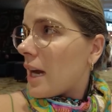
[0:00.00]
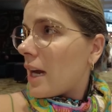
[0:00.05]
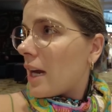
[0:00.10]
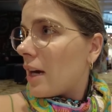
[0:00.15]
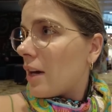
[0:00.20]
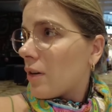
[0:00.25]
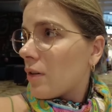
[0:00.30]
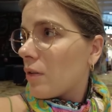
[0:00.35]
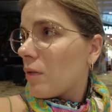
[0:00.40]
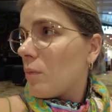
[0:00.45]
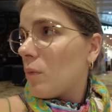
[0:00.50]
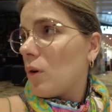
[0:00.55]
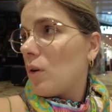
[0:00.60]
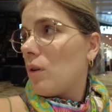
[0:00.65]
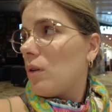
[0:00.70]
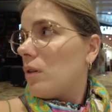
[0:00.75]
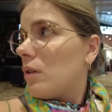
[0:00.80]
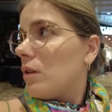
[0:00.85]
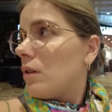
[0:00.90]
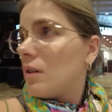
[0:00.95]

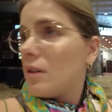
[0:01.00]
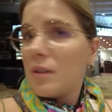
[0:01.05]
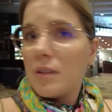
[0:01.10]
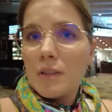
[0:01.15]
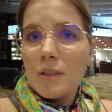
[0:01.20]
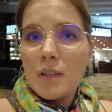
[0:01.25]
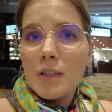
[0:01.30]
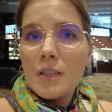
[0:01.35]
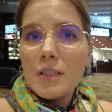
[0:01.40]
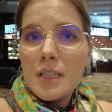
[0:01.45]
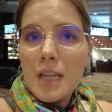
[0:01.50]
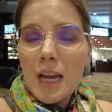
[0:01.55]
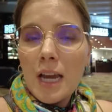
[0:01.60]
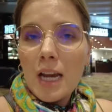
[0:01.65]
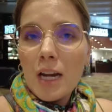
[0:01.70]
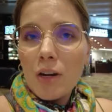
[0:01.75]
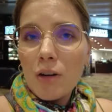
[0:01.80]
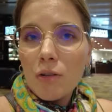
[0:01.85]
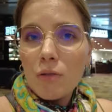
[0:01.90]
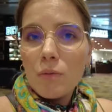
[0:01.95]
terrible,
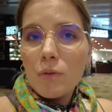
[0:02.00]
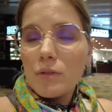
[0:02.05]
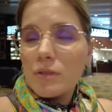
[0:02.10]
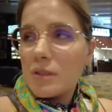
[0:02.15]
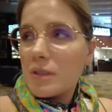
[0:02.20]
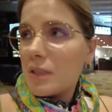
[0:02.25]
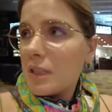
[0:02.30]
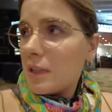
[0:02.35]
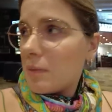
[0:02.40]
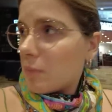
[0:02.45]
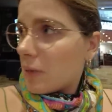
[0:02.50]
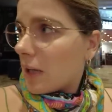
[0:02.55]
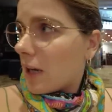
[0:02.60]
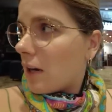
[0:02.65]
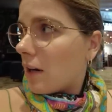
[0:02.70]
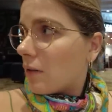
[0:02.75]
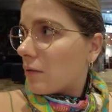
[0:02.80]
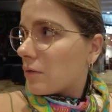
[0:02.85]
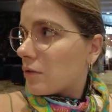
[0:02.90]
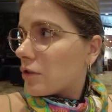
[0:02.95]
terrible sleep
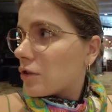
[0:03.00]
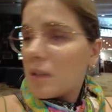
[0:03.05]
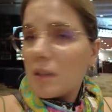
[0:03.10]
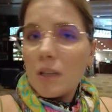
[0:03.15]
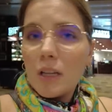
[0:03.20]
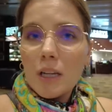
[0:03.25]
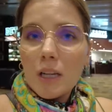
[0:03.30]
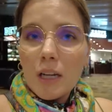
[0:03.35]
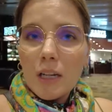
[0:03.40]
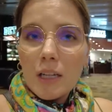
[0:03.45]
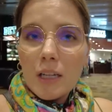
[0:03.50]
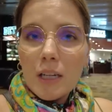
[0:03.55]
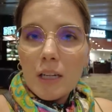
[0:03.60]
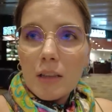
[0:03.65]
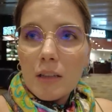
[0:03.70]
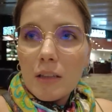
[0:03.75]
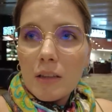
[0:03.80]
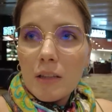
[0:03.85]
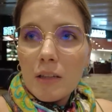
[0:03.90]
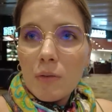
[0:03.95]
lounge. Like, I
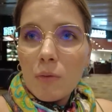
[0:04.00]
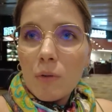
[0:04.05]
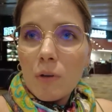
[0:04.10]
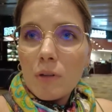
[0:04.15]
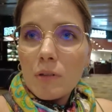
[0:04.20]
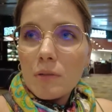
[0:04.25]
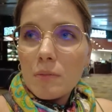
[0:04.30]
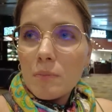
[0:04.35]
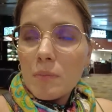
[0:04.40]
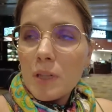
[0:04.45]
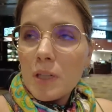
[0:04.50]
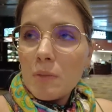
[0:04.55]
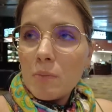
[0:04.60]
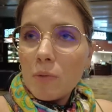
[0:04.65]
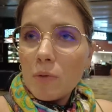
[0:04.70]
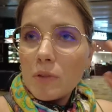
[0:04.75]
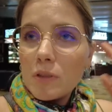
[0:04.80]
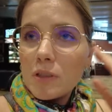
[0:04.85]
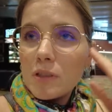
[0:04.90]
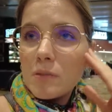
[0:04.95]
get that they want
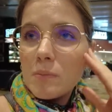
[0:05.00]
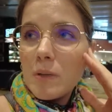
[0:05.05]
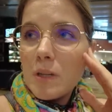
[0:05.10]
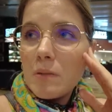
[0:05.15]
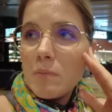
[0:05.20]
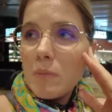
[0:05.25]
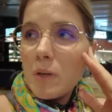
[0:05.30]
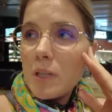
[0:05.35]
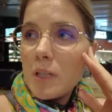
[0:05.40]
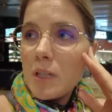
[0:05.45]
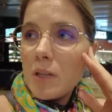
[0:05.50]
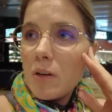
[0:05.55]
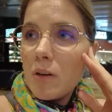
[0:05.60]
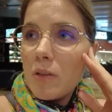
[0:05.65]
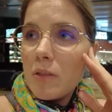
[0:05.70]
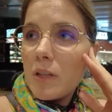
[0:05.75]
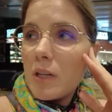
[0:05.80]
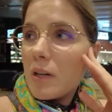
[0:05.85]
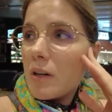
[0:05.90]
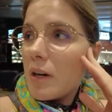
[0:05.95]
people to spend money
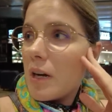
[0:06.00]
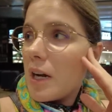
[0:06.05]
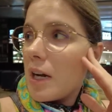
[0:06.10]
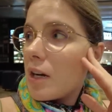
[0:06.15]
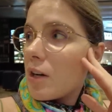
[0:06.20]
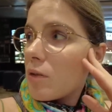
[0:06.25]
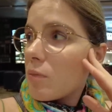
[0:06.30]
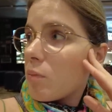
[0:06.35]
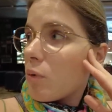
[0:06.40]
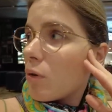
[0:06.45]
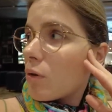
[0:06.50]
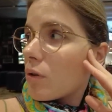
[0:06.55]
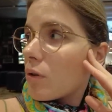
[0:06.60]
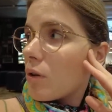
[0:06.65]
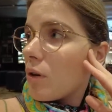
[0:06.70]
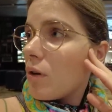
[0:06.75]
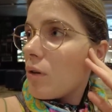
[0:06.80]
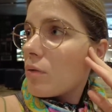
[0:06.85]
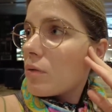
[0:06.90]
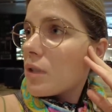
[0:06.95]
on their airport
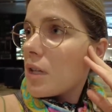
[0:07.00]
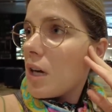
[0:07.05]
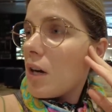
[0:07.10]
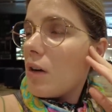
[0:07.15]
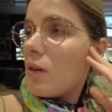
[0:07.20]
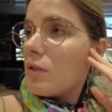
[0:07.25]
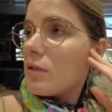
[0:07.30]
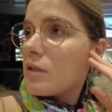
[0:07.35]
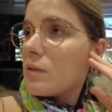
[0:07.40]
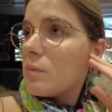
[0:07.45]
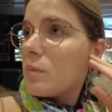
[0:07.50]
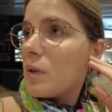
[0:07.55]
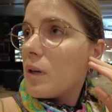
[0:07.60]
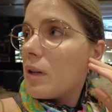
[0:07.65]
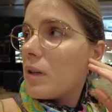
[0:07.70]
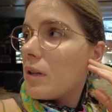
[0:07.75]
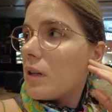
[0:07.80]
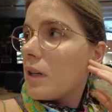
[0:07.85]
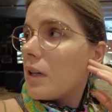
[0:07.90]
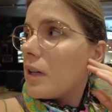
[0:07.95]
hotels,
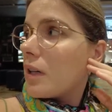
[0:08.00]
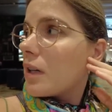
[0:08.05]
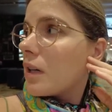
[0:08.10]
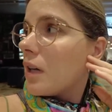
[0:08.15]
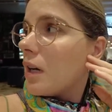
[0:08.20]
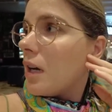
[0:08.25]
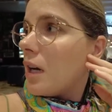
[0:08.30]
but like,